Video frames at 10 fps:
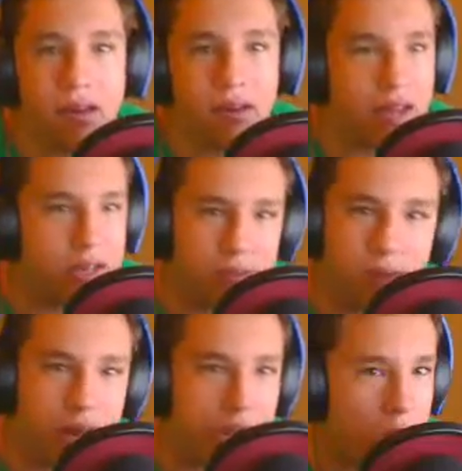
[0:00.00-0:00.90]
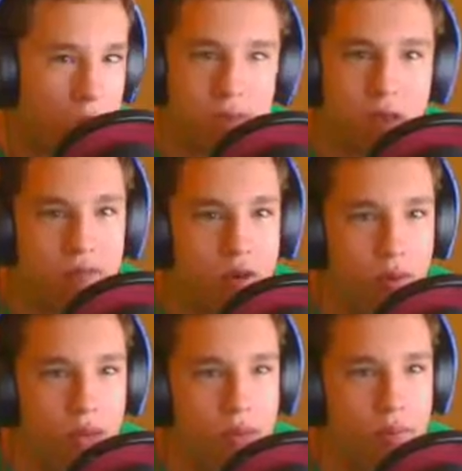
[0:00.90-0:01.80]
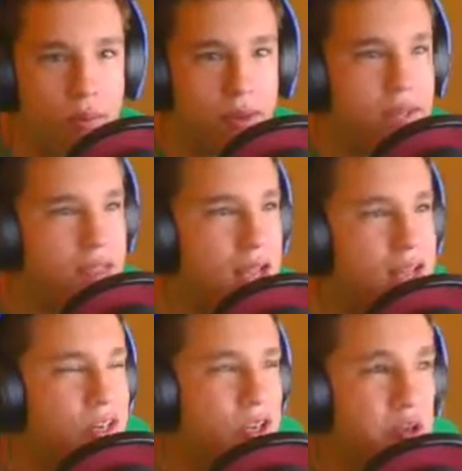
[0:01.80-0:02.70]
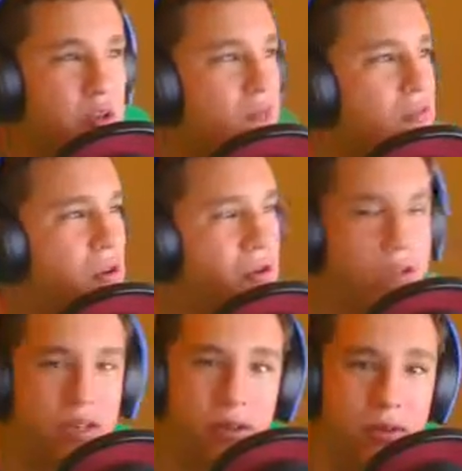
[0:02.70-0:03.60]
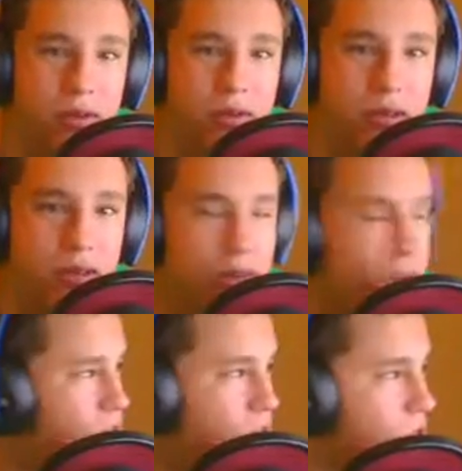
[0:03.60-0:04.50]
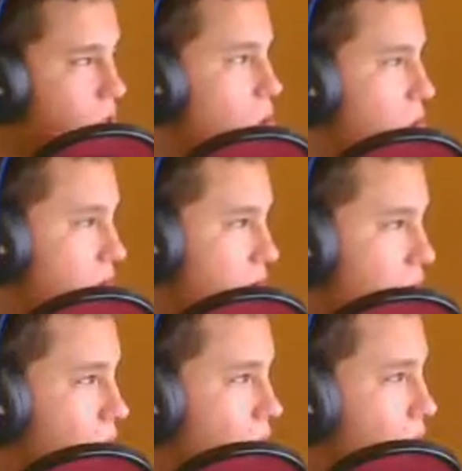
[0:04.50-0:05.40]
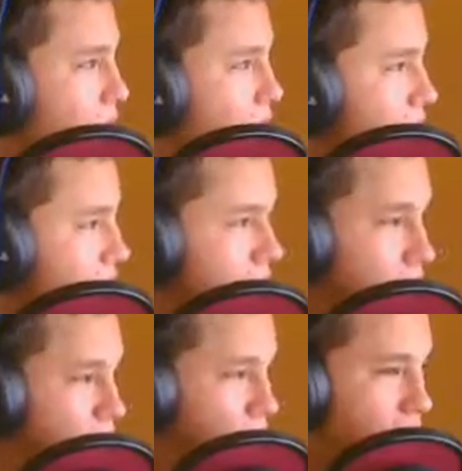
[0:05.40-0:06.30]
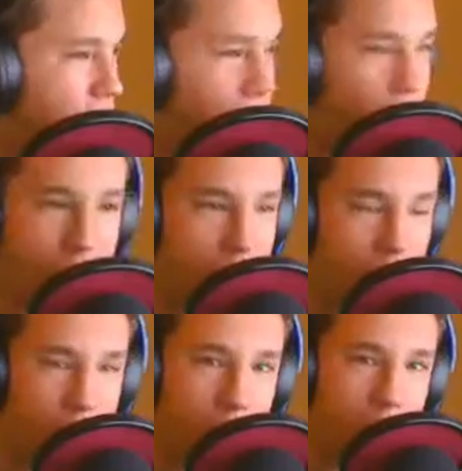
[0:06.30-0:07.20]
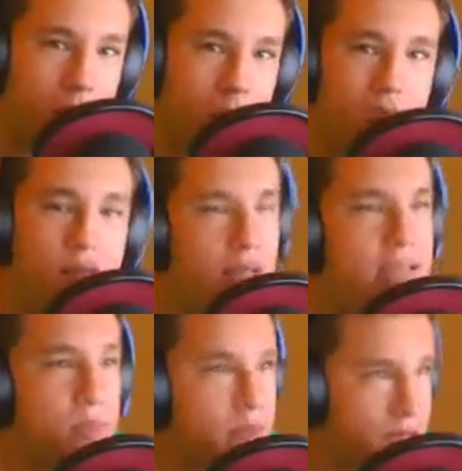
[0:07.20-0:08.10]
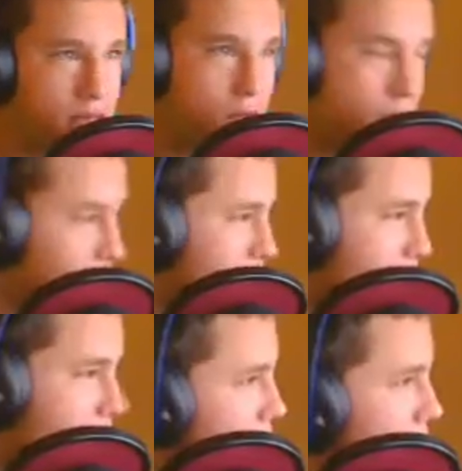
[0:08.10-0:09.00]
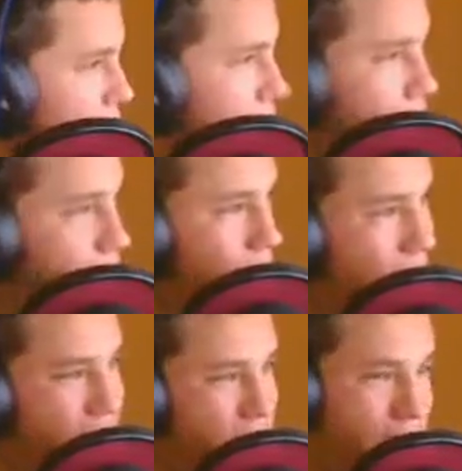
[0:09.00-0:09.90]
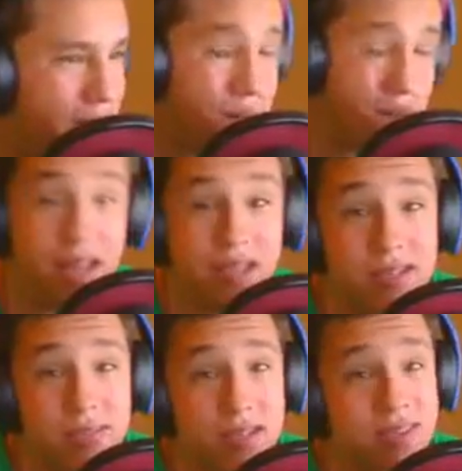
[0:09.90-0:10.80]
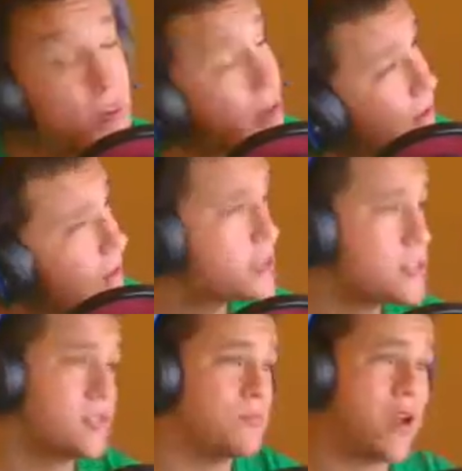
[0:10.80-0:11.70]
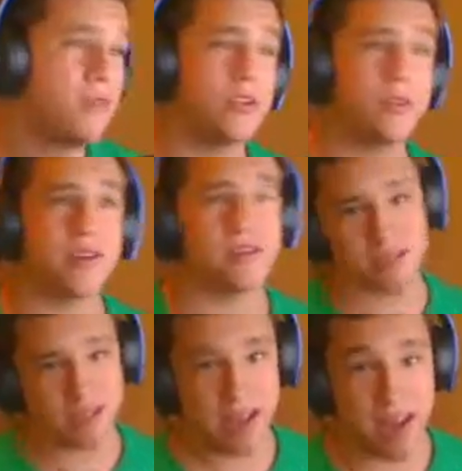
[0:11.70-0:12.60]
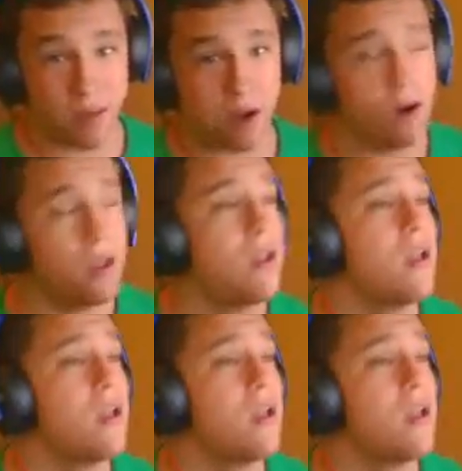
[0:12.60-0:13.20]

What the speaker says: Or like, just make it a cross-platform game. I mean, it's not too difficult to do. They just don't want to do it because it doesn't make enough money for them. That's basically what they're doing, and I feel like that's kind of BS. But that's just my perspective as a gamer.